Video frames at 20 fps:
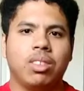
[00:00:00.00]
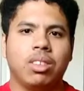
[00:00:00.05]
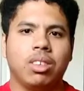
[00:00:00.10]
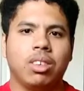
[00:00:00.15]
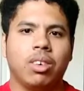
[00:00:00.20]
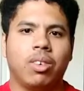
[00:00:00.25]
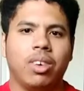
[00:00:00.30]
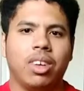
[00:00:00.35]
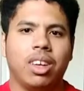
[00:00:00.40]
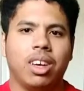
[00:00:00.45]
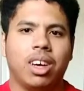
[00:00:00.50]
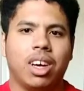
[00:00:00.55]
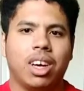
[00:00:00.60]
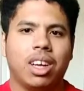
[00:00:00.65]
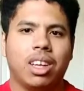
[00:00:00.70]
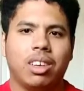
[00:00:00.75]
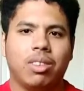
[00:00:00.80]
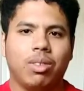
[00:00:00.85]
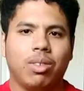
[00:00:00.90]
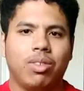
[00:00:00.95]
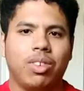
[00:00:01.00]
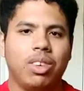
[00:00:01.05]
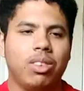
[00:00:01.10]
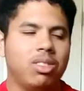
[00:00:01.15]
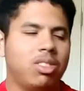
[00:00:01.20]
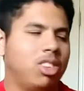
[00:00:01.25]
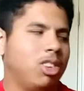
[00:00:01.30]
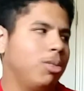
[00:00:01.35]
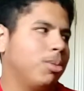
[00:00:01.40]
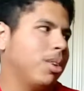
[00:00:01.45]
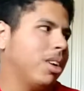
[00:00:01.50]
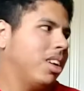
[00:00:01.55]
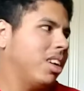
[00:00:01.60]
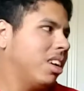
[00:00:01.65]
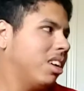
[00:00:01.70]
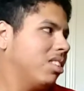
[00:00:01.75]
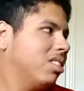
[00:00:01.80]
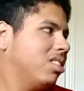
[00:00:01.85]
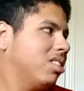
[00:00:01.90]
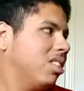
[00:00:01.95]
going on with YouTube right
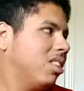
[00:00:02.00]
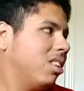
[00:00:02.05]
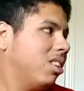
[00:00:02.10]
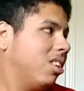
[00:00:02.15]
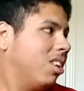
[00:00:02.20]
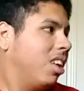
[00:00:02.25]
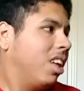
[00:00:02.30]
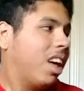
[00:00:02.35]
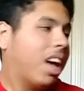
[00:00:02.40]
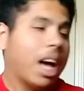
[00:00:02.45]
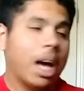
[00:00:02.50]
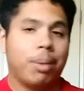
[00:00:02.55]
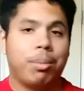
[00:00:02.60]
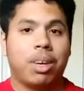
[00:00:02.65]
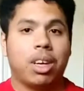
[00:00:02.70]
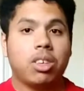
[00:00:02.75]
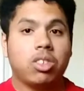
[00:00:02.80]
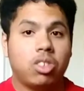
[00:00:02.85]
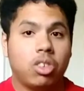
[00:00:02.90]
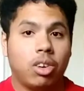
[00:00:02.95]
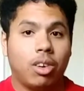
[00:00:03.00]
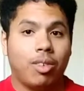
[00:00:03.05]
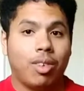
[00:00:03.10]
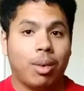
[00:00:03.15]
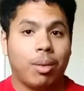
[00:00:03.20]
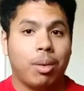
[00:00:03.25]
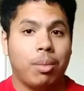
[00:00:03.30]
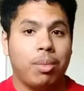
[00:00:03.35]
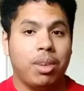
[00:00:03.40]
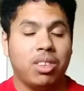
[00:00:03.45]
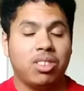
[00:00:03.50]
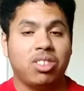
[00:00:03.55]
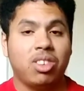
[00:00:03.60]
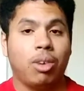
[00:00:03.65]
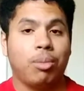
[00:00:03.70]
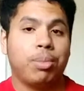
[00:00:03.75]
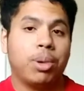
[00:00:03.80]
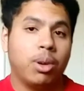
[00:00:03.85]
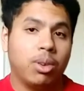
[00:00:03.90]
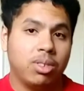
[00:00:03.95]
now. So I'm not sure if I'm going to be still
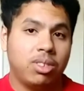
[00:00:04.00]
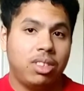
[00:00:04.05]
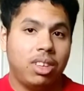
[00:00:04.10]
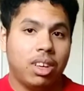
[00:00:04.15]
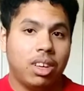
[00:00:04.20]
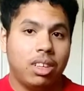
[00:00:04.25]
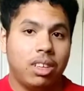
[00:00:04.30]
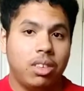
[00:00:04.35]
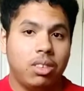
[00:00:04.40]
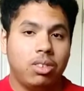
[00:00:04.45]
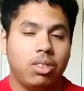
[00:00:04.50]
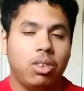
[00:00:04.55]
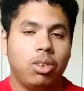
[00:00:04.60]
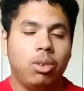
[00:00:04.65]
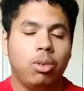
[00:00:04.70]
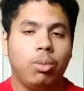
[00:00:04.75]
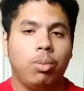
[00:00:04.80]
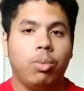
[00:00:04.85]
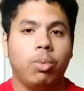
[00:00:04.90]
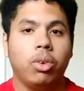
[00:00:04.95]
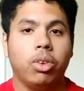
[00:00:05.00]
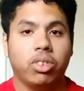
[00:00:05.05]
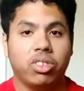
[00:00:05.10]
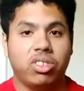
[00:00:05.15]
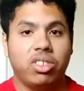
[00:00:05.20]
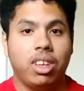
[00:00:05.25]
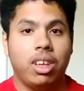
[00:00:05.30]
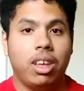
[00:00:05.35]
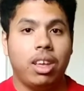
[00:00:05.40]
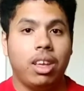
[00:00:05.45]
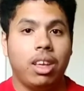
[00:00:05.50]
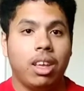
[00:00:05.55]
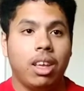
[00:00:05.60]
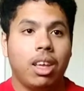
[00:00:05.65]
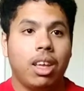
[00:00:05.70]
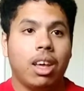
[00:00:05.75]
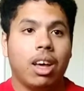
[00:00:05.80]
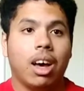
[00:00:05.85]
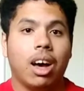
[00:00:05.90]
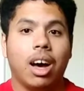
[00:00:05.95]
posting on YouTube. We'll see.
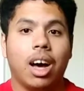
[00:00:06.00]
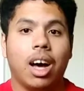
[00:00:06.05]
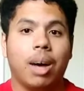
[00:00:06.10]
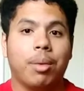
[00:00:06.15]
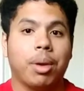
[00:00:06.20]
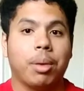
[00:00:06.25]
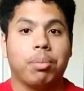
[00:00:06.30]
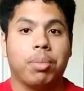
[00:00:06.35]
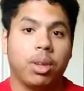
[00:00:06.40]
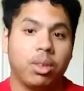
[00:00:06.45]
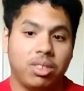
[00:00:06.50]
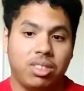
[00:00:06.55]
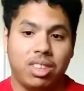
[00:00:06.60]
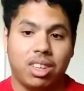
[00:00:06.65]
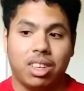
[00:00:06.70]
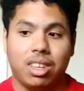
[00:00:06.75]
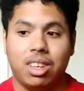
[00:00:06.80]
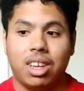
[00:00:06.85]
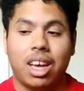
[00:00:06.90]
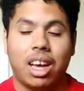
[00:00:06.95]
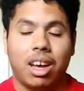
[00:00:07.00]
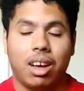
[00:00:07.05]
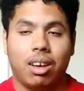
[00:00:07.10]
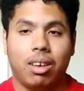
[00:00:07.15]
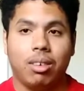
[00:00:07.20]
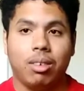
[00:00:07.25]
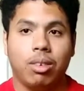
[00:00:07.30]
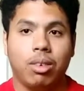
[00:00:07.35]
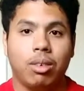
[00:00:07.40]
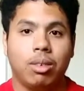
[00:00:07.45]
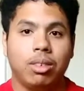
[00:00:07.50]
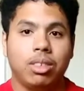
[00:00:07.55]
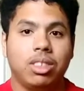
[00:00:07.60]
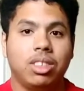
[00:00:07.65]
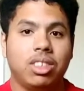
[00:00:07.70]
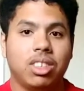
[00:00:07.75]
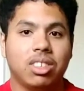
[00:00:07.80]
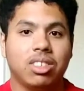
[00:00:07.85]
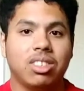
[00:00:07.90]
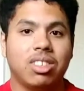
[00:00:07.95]
Um, I'm posting on now
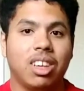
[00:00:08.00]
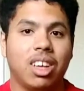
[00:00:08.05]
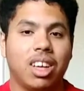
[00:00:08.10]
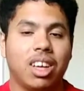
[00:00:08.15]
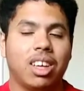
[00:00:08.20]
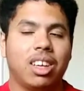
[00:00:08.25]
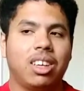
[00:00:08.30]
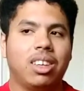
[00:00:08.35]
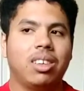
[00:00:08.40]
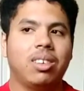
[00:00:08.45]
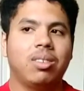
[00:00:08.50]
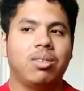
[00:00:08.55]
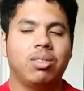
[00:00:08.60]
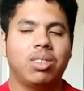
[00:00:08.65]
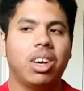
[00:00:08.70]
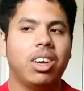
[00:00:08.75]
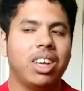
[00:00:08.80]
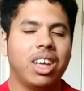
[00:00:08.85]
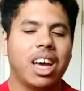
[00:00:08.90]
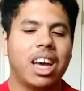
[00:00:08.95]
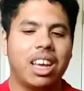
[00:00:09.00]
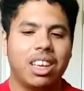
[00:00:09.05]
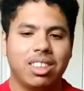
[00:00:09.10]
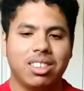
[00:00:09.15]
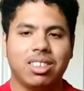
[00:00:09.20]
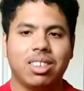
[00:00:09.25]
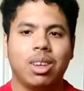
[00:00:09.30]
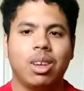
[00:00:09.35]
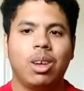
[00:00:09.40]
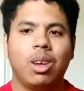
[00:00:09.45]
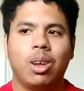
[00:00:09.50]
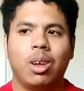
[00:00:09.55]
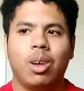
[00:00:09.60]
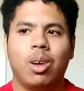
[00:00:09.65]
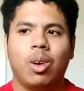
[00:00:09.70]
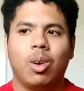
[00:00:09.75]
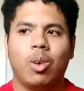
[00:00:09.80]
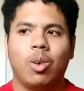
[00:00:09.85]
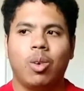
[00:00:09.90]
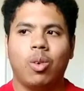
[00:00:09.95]
just to tell you guys
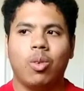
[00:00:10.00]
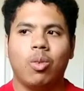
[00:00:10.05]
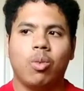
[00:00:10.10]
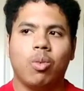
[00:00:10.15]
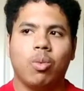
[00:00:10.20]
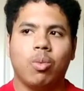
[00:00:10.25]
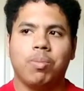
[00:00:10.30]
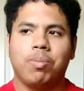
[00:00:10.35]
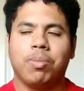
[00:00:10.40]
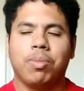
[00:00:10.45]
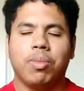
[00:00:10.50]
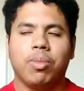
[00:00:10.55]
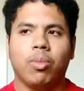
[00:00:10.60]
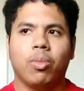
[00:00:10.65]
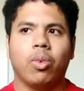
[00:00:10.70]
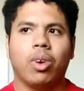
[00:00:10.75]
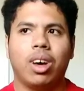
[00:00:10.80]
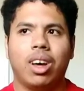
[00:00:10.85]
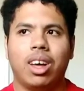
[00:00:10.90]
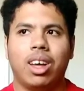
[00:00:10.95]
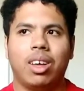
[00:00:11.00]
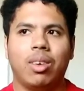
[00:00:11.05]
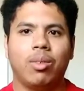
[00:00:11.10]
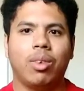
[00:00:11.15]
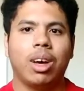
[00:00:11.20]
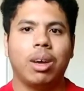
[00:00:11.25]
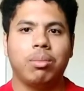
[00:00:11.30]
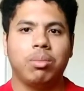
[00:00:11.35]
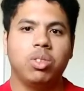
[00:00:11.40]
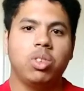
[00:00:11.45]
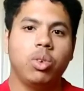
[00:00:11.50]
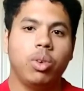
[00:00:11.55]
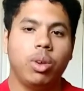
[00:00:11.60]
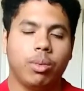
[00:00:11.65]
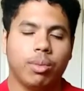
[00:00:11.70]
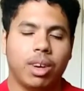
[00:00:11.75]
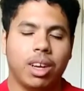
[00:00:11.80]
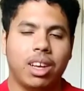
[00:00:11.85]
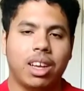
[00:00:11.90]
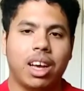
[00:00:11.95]
what, what I'm doing
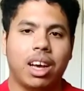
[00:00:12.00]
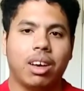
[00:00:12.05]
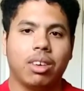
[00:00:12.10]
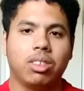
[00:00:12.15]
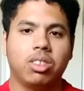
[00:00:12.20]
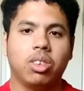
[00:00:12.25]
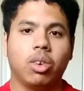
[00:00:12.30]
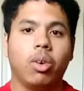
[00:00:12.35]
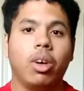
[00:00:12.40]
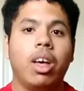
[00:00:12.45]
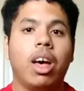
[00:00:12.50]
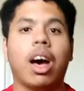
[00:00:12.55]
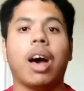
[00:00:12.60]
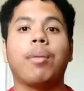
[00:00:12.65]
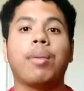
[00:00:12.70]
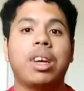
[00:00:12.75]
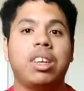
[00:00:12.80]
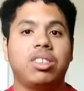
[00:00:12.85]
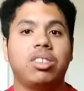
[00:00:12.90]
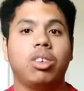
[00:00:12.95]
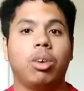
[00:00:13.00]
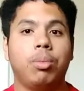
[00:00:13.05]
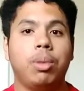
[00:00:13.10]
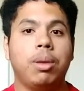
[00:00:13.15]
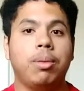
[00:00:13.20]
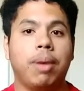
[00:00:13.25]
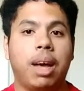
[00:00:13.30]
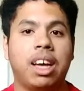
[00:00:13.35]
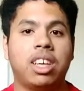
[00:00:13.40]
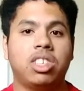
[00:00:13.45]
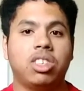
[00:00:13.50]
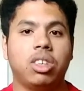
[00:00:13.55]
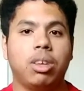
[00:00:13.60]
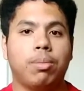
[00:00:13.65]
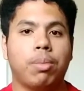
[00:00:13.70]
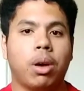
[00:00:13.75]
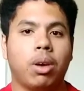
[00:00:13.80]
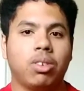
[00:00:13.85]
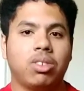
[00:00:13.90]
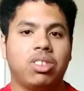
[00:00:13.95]
right now. So I might still be actually
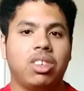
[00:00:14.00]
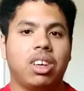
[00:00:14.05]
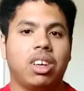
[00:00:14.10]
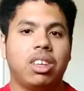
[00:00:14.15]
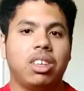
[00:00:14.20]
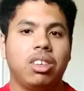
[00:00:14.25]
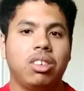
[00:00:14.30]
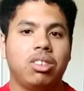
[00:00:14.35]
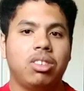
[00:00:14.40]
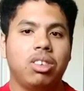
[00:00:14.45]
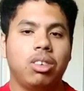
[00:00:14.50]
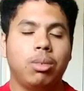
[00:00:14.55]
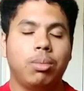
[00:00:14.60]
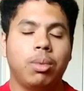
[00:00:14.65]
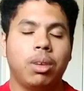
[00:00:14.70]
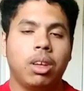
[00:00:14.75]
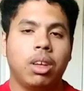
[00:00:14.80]
posting on YouTube.